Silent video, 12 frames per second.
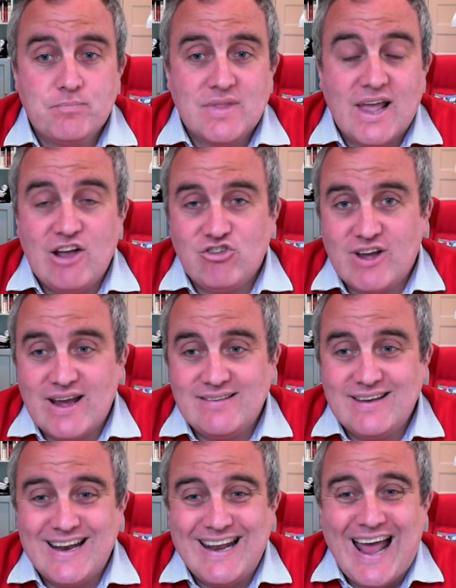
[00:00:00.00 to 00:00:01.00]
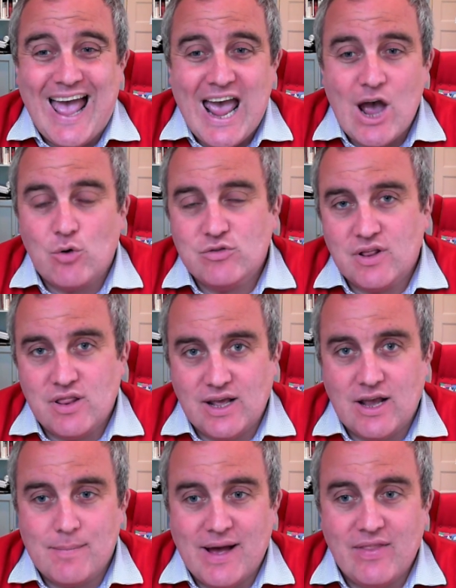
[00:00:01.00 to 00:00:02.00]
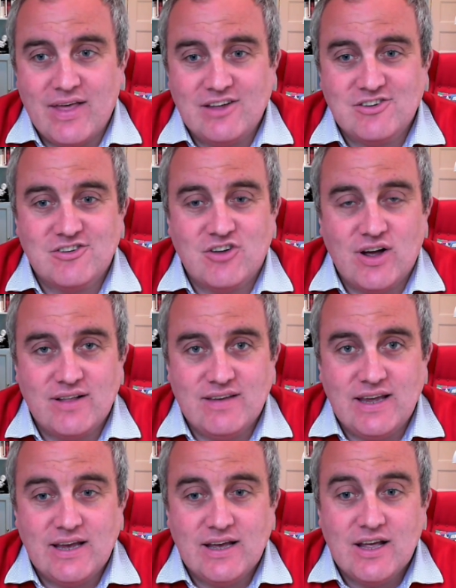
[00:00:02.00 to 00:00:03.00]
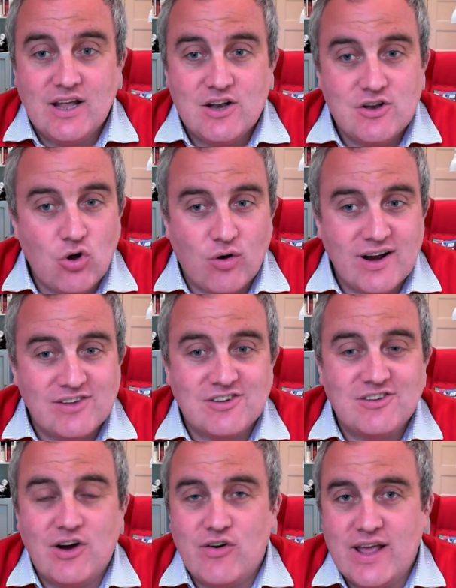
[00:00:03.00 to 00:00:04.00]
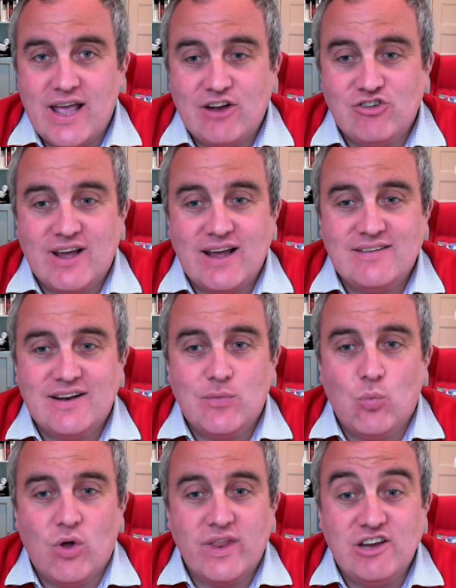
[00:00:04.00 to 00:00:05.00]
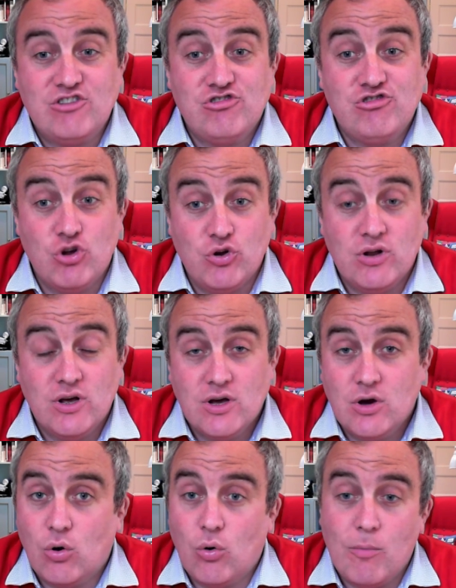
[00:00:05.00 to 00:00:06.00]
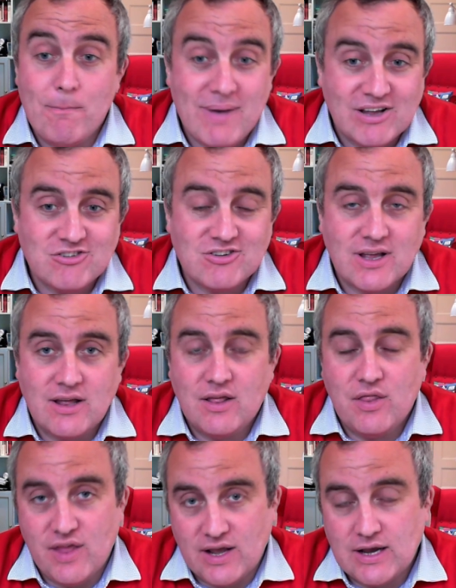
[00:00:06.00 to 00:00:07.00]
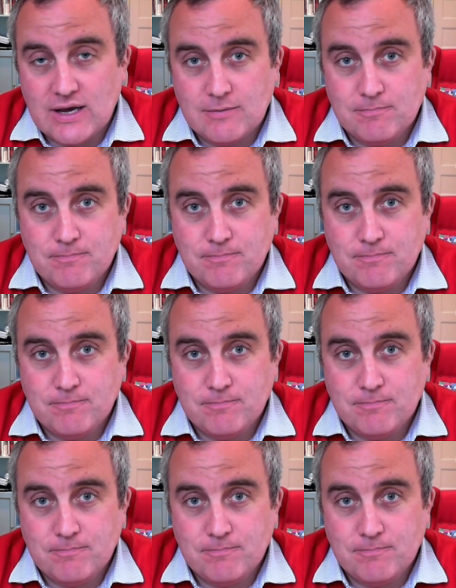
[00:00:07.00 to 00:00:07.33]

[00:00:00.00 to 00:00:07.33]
Educated in how to think about their society, not necessarily educated in what they should or must think.